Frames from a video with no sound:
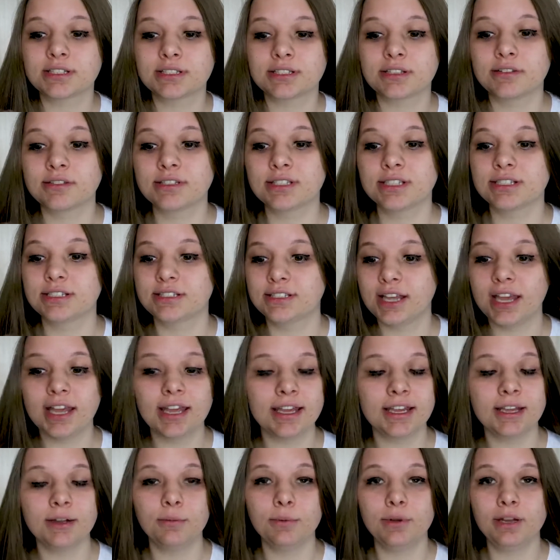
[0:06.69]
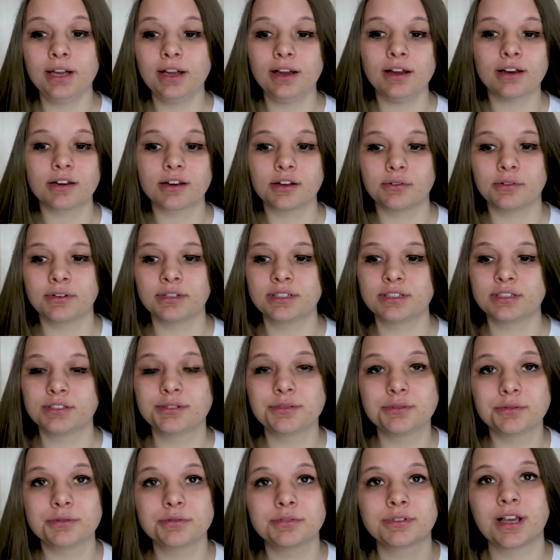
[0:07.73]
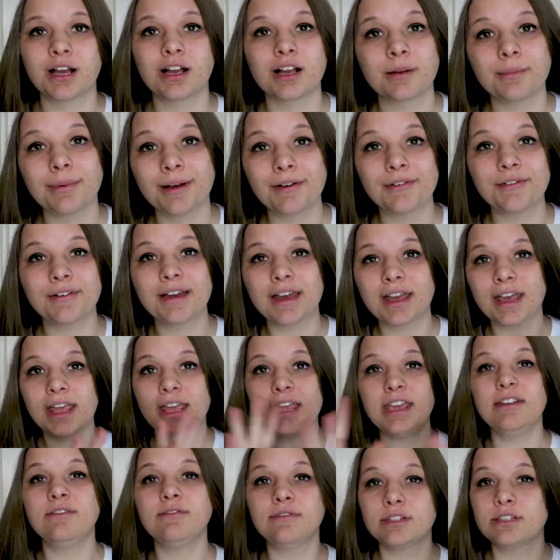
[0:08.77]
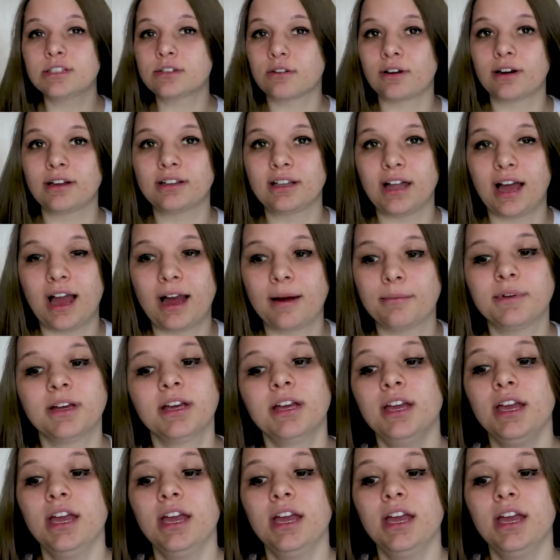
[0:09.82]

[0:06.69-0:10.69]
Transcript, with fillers: So today we are going to talk about Inventory Lab.